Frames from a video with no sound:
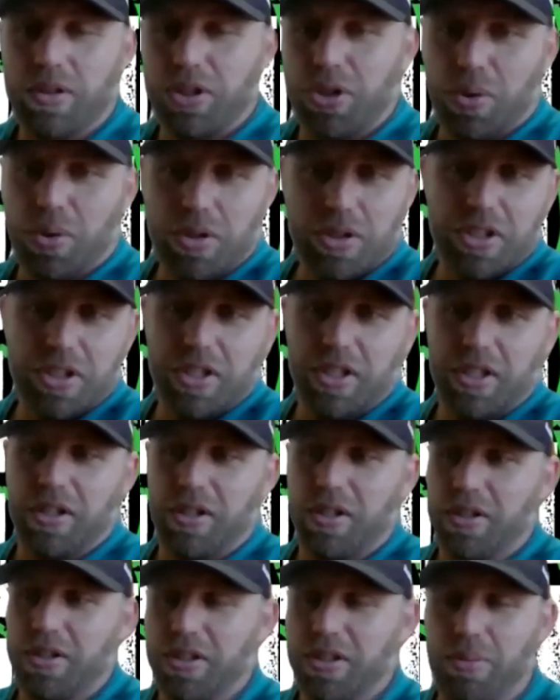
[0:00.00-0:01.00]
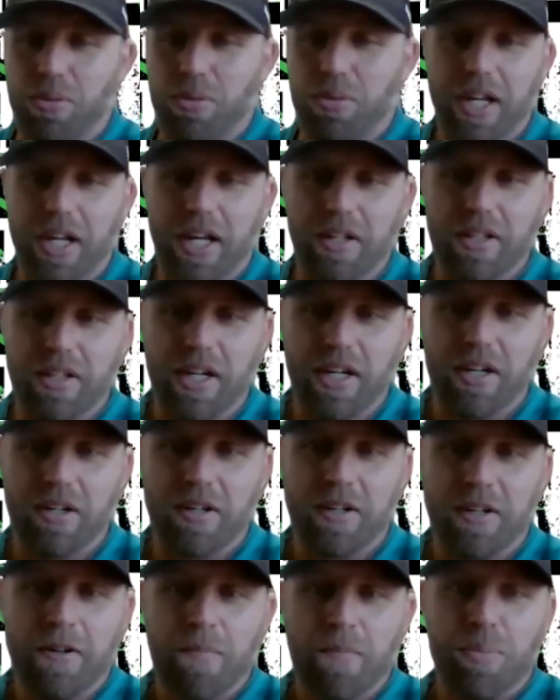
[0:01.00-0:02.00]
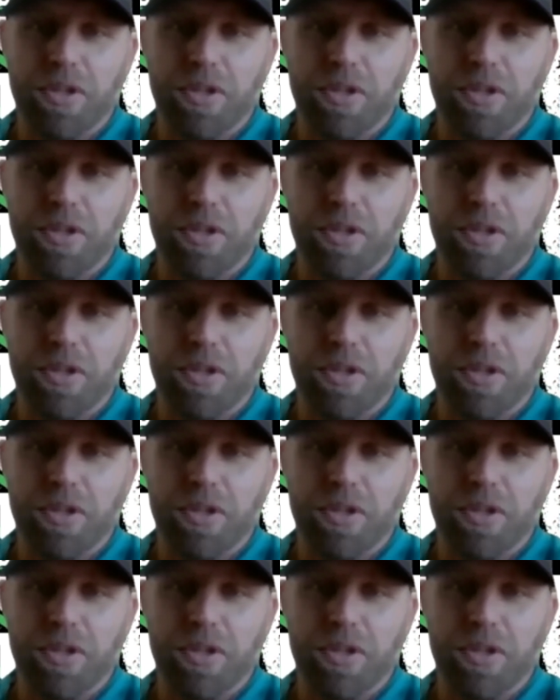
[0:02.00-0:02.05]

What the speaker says: Georgia or somewhere down there,